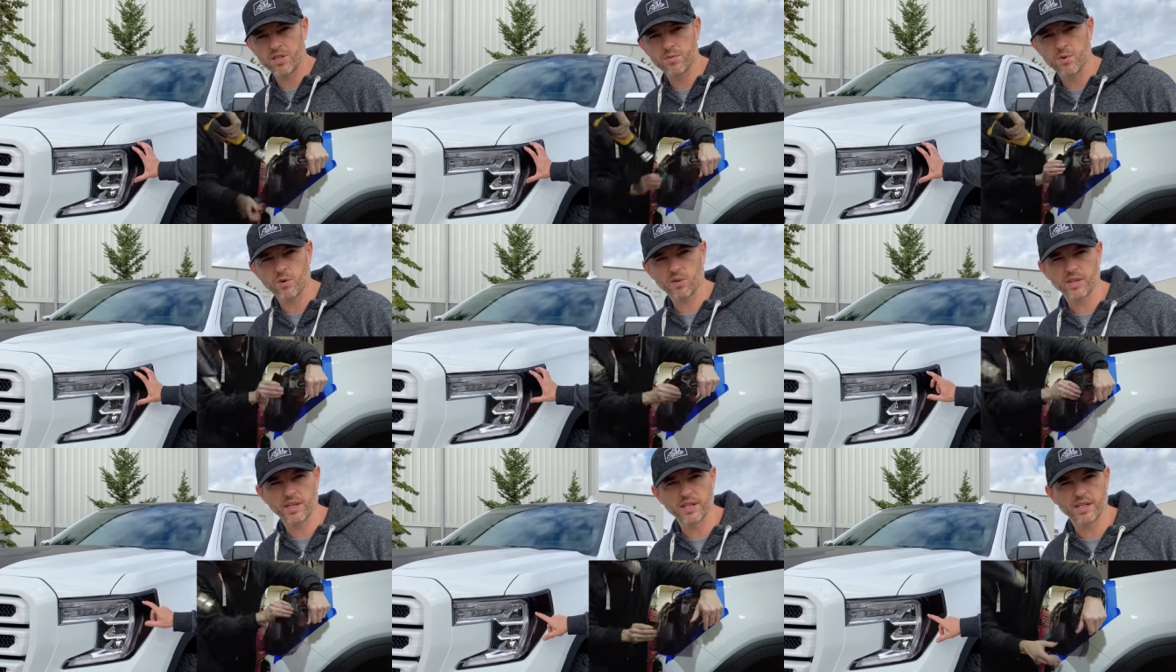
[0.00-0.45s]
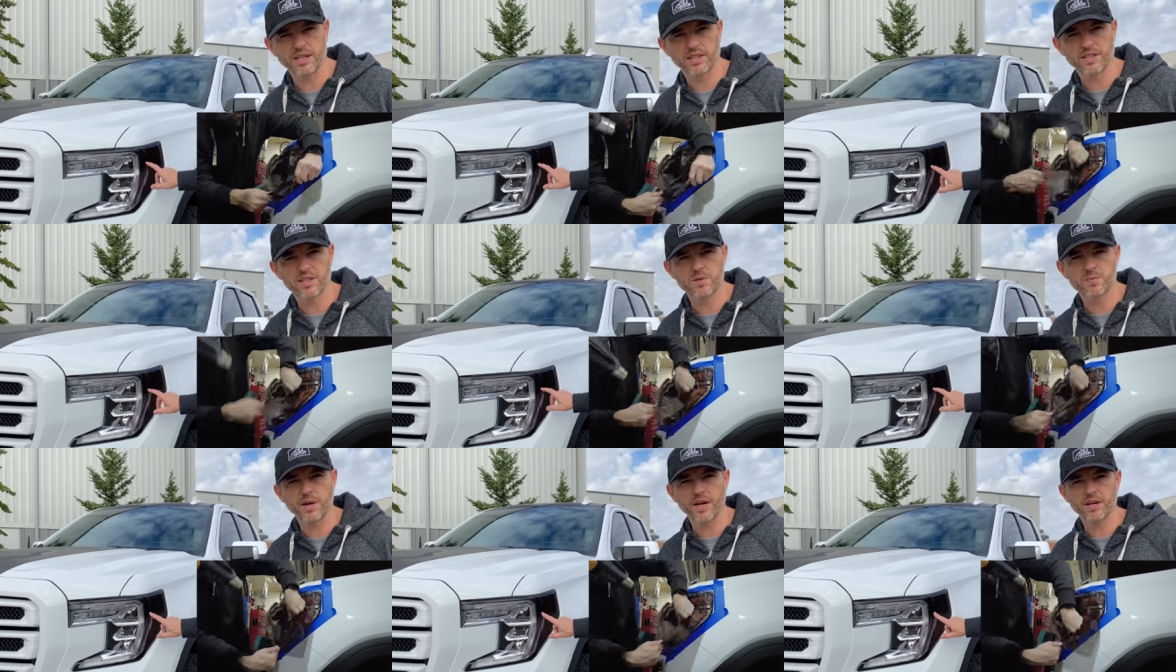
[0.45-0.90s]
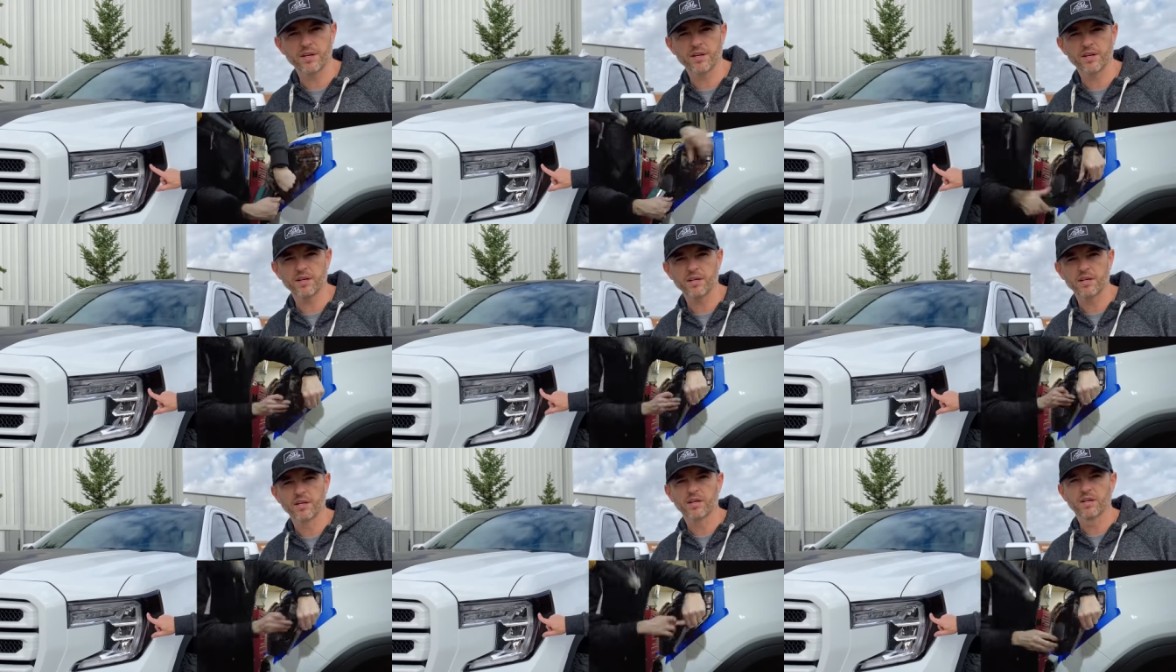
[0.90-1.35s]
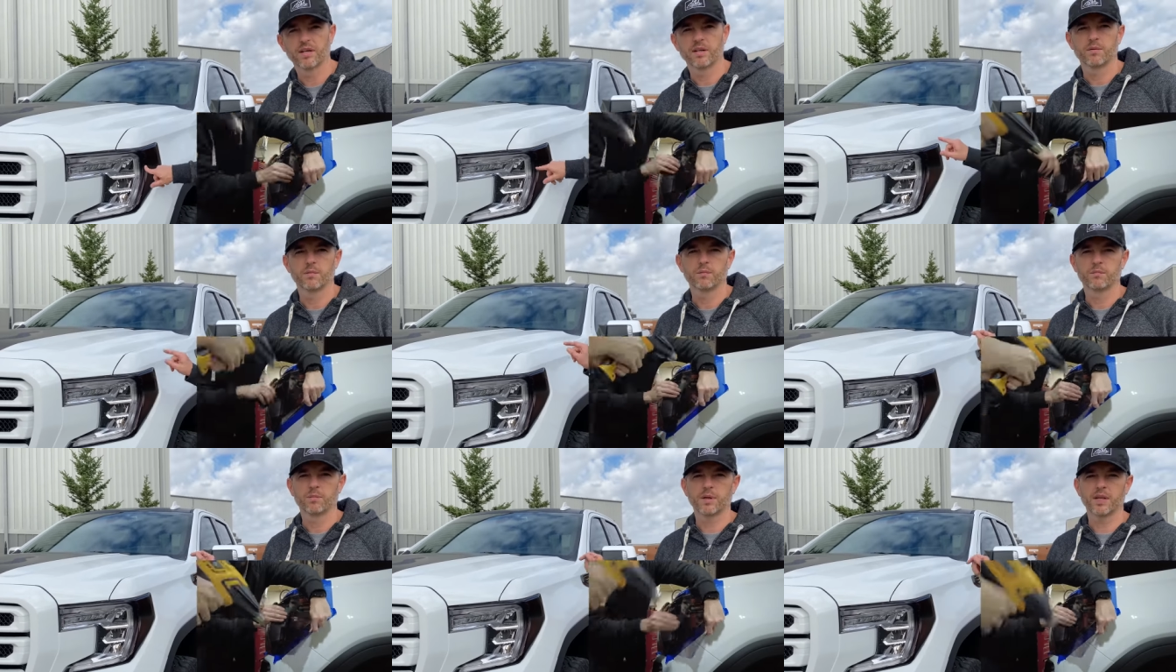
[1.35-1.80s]
smoke, I like this better,
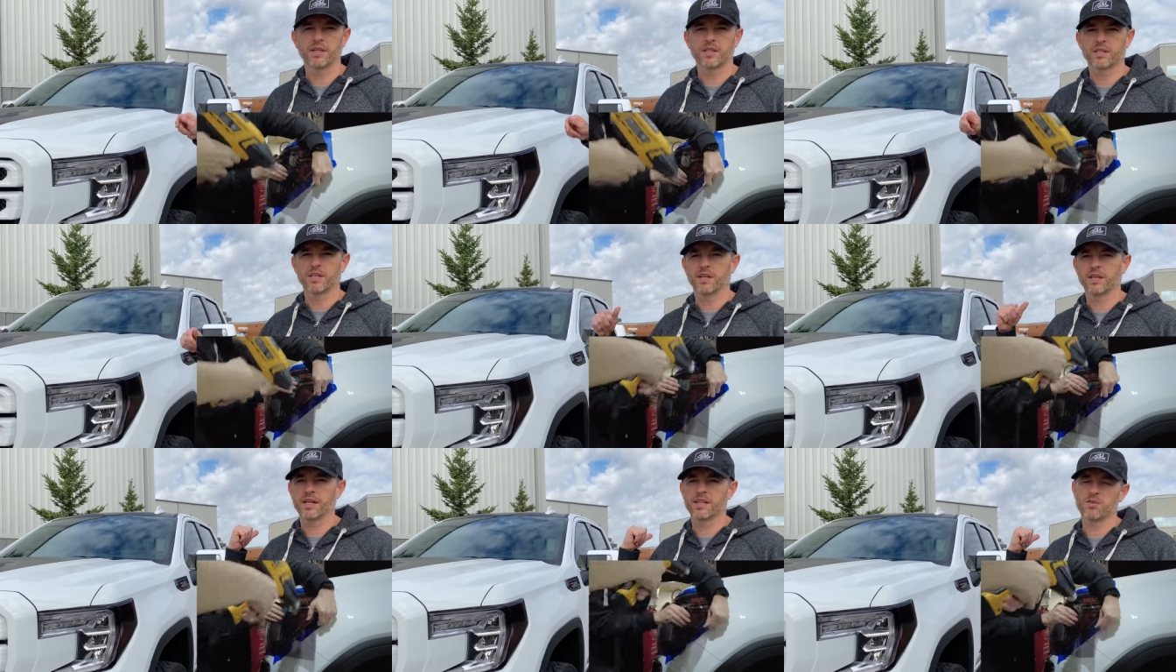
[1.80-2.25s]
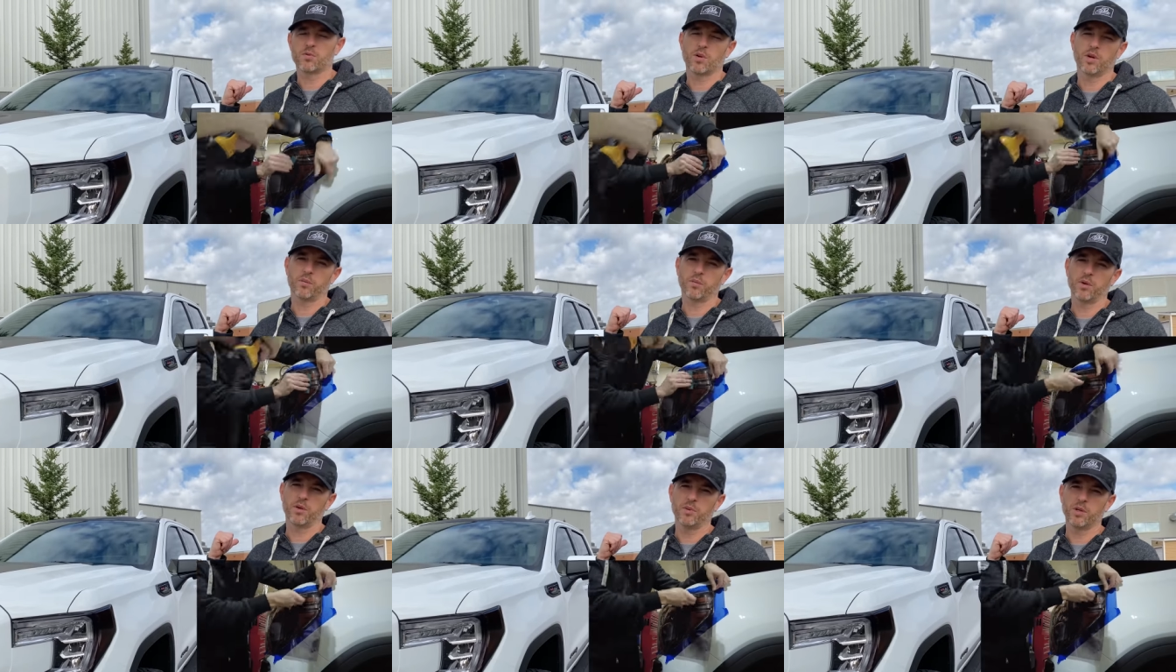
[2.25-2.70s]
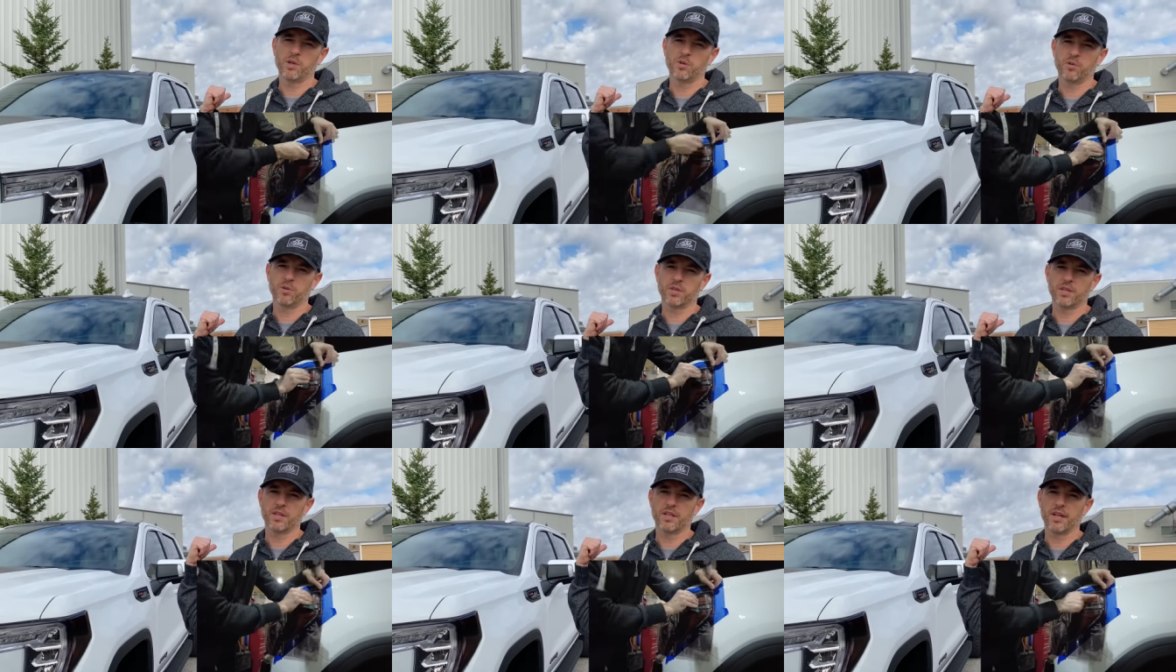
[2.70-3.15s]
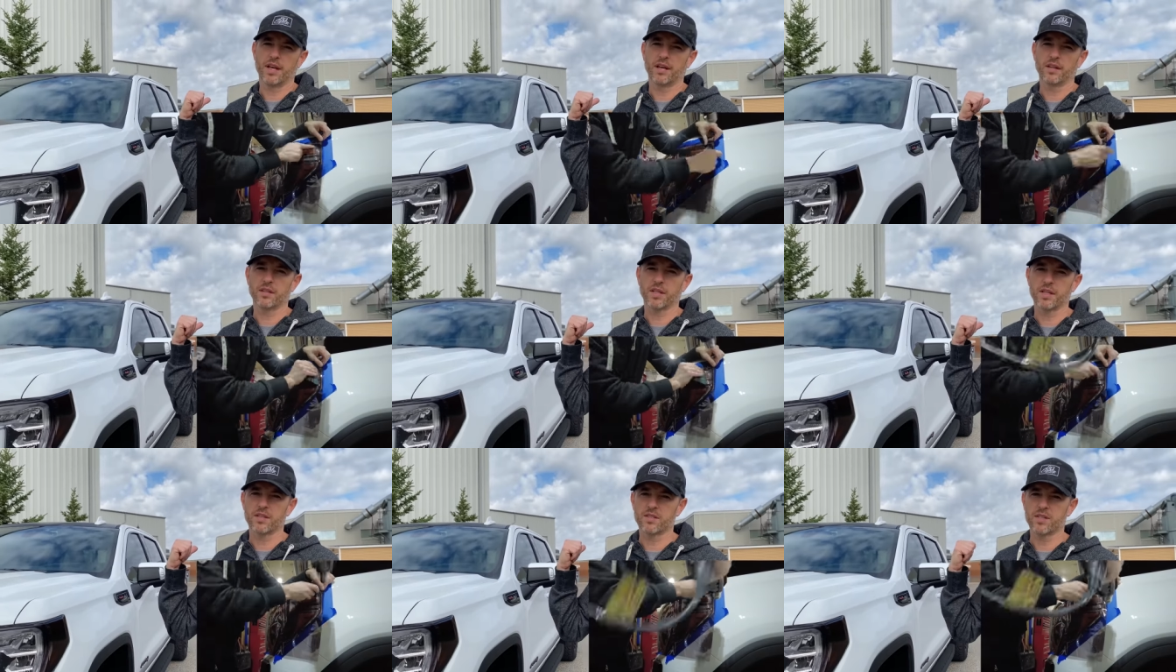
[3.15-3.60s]
but that's what I'm gonna be doing to the
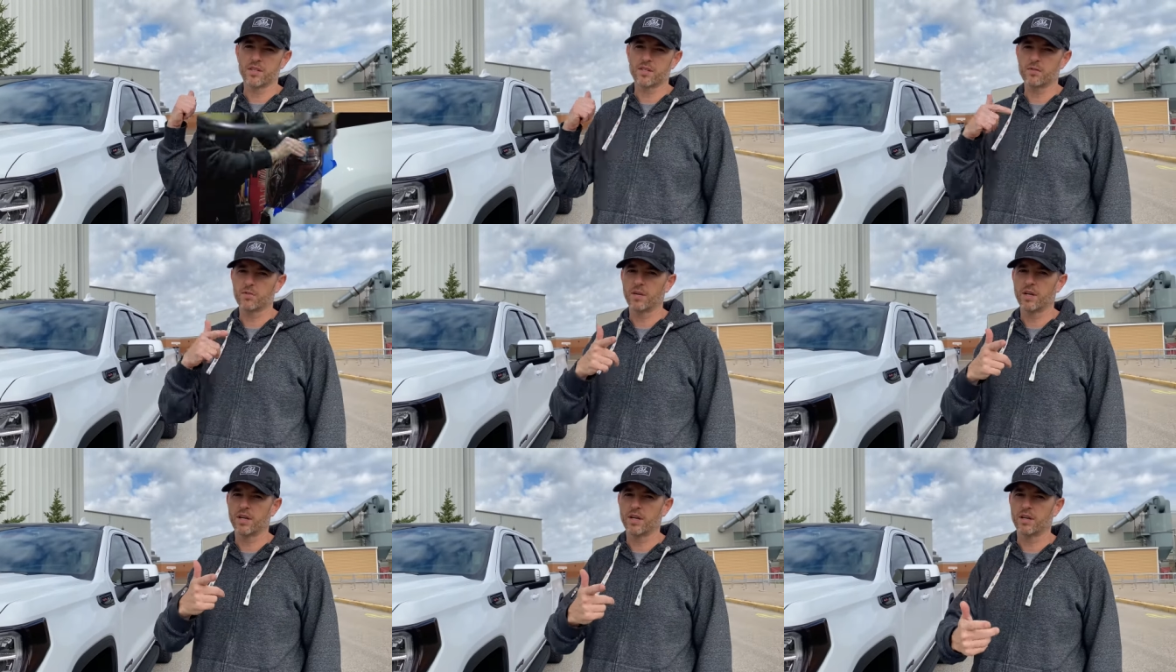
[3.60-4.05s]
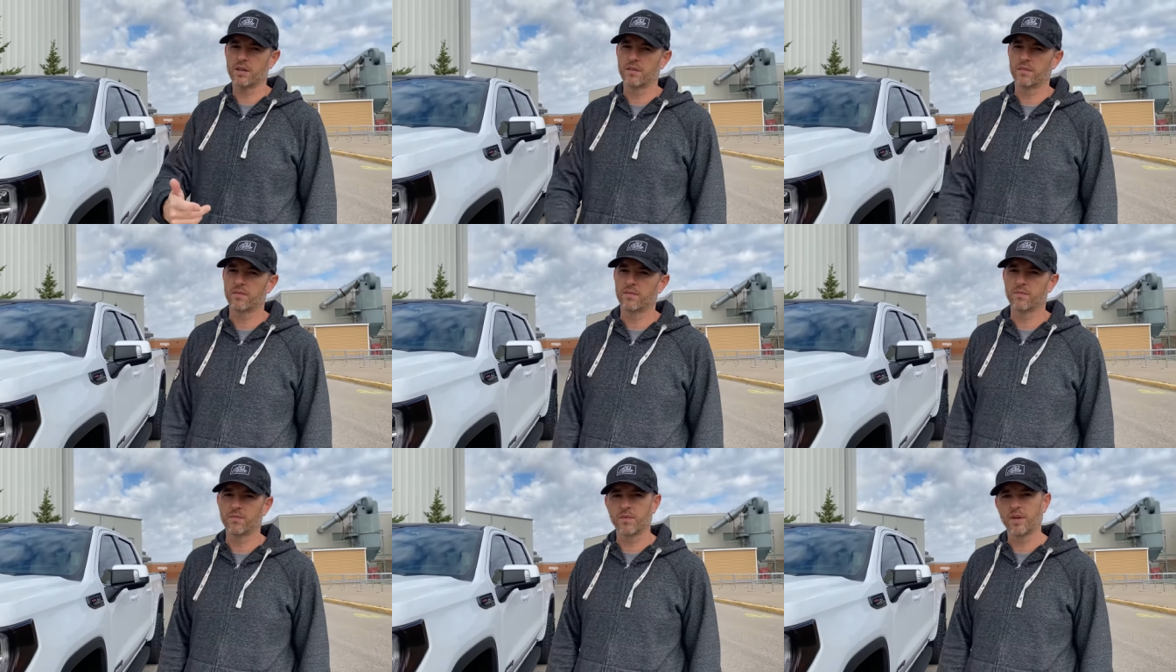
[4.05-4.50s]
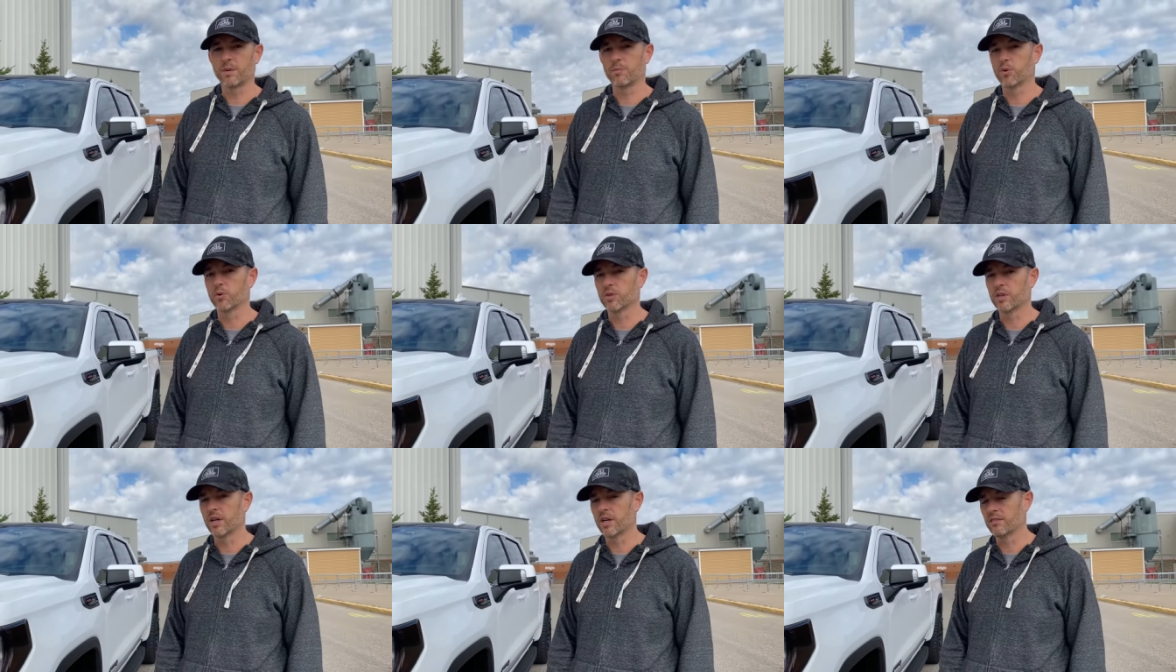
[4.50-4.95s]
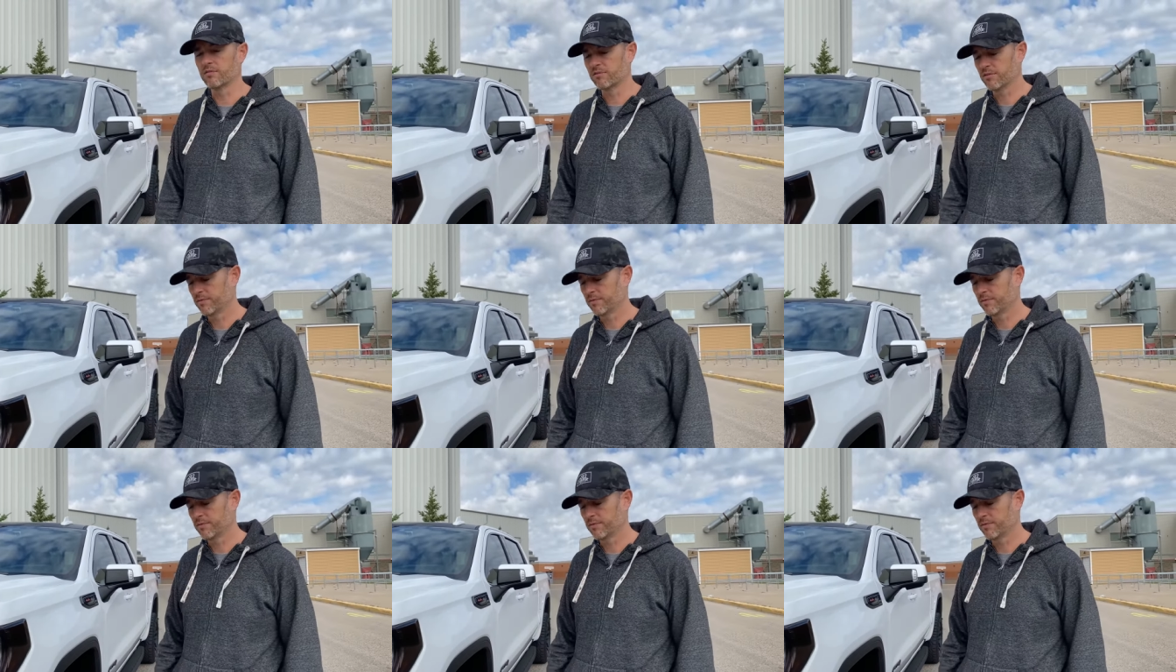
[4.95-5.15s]
taillights. That's why I pulled it off.